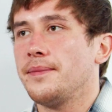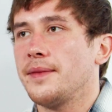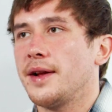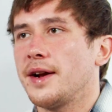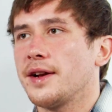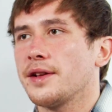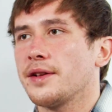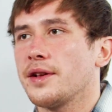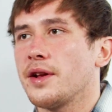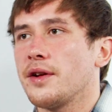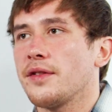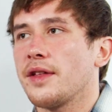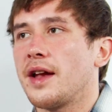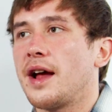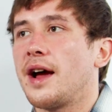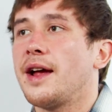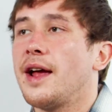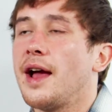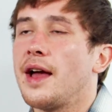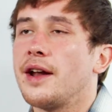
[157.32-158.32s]
I didn't know that
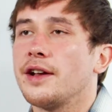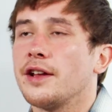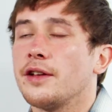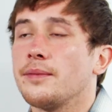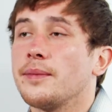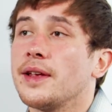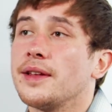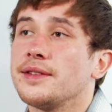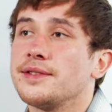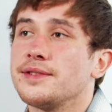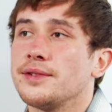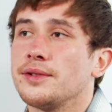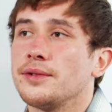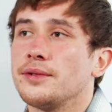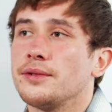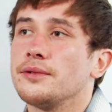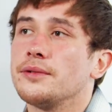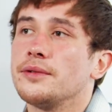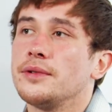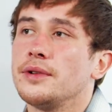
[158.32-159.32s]
I had it in me
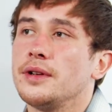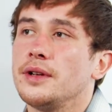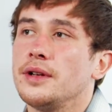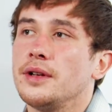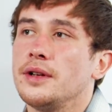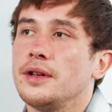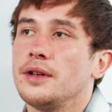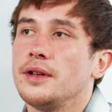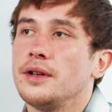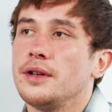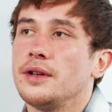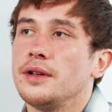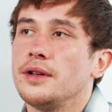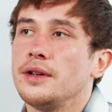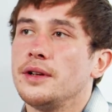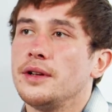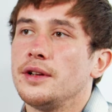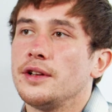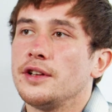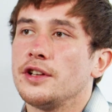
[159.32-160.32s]
to,
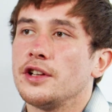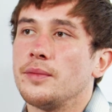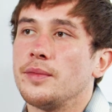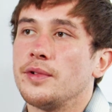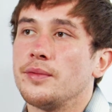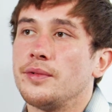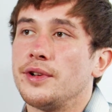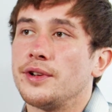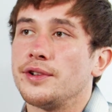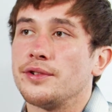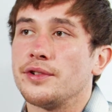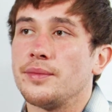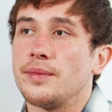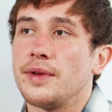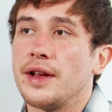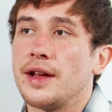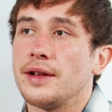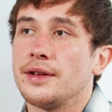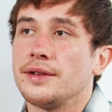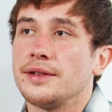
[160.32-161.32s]
be willing to
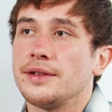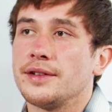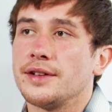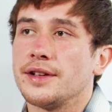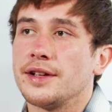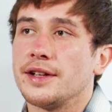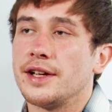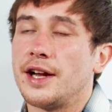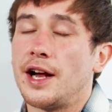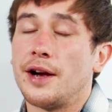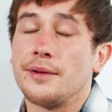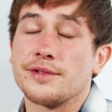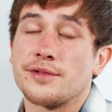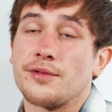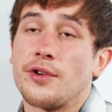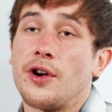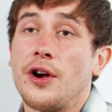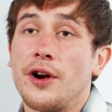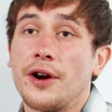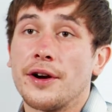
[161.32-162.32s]
admit that I was
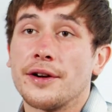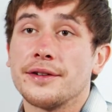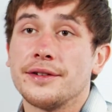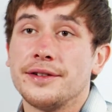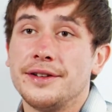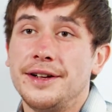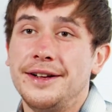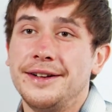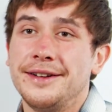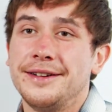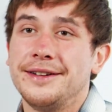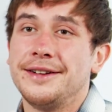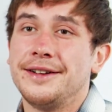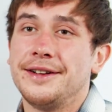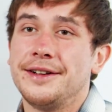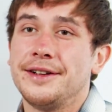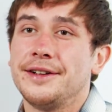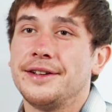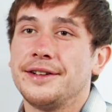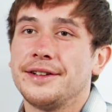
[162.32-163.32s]
wrong
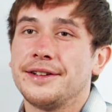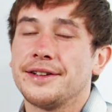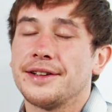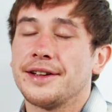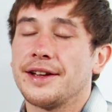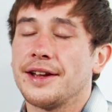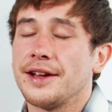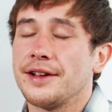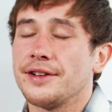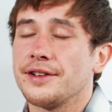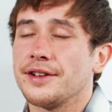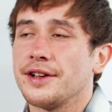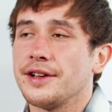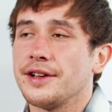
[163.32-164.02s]
and